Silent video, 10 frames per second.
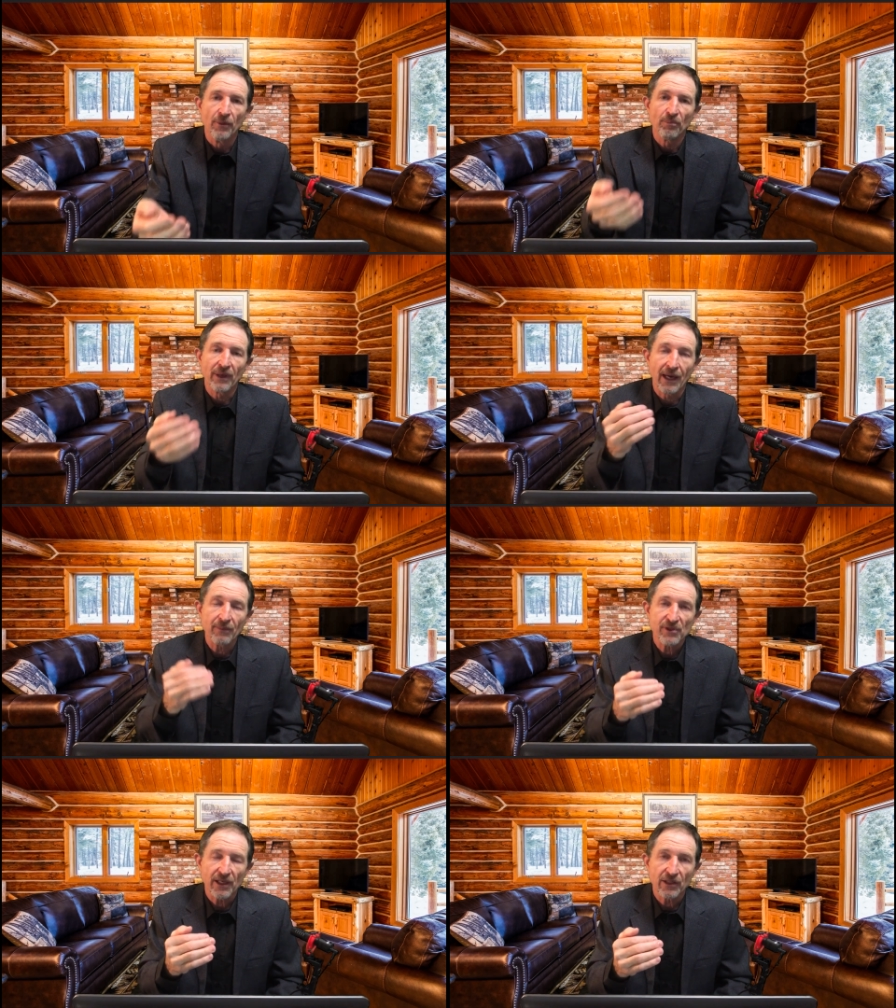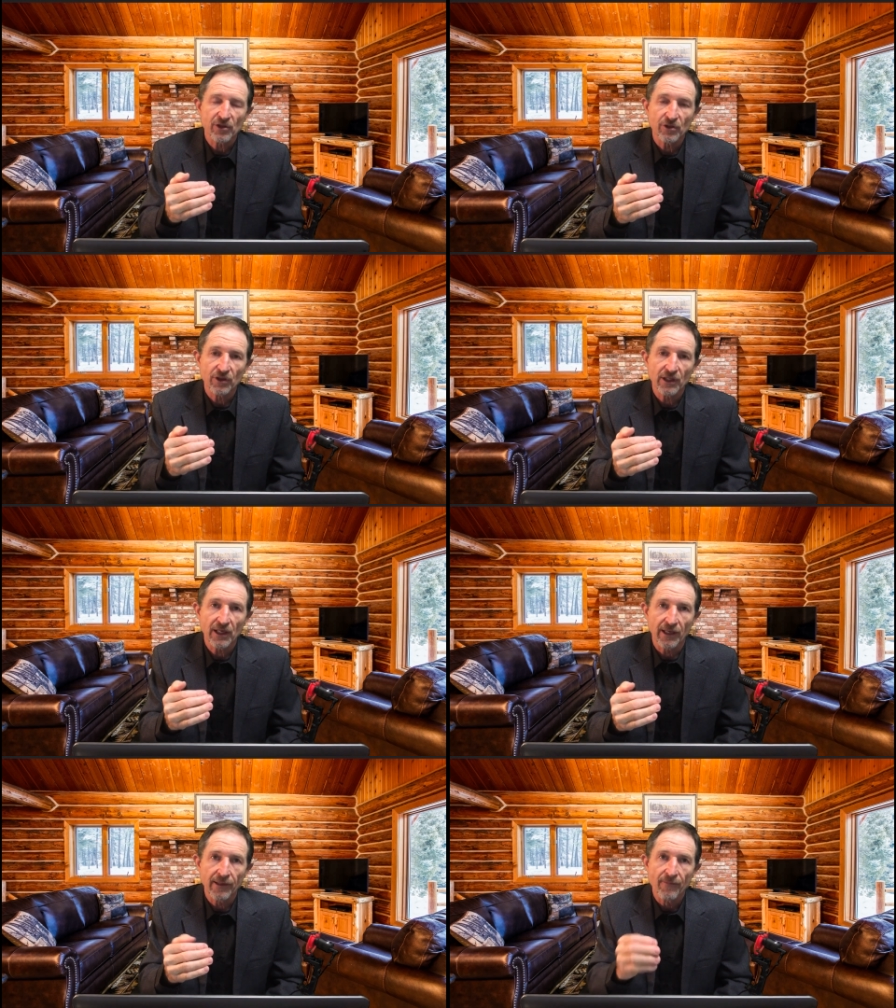But I'm saying to you
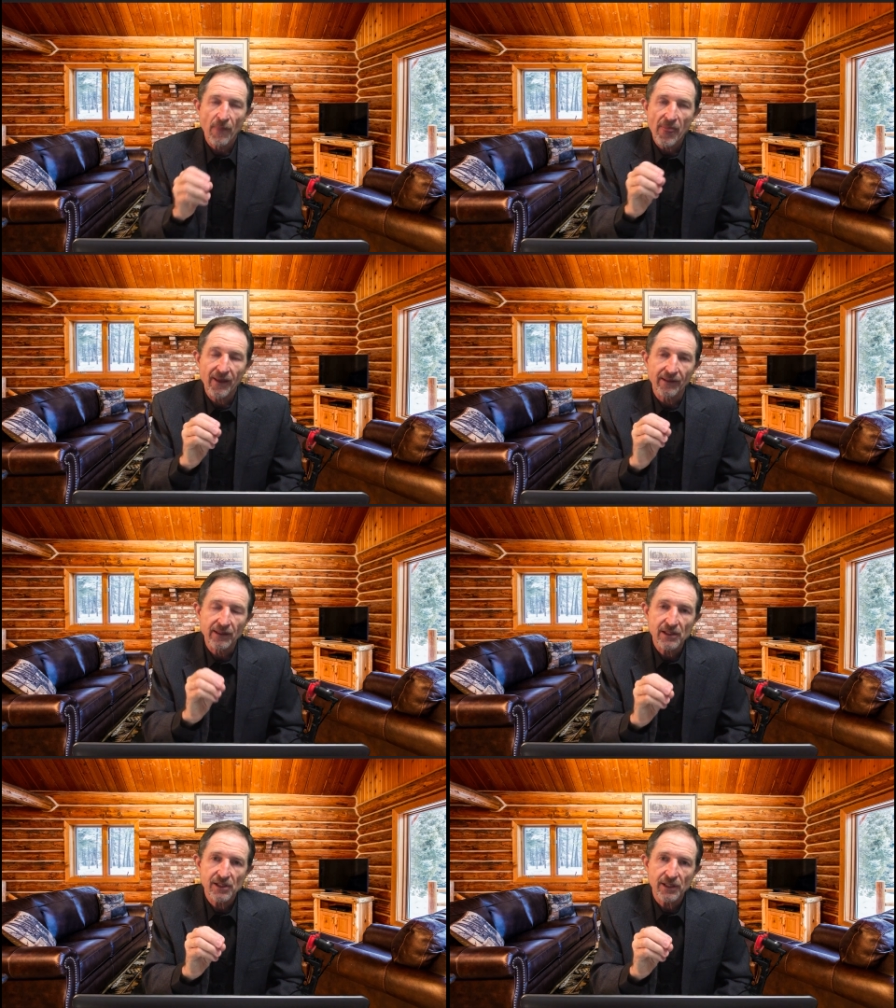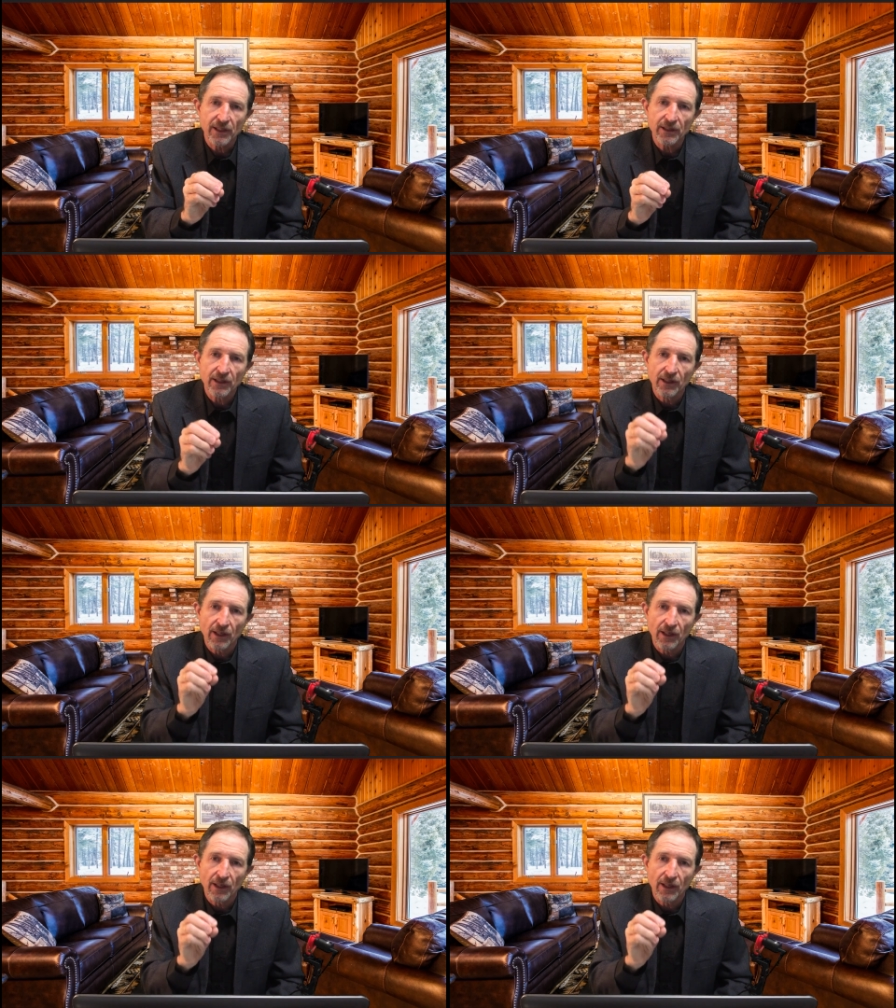here that this sin,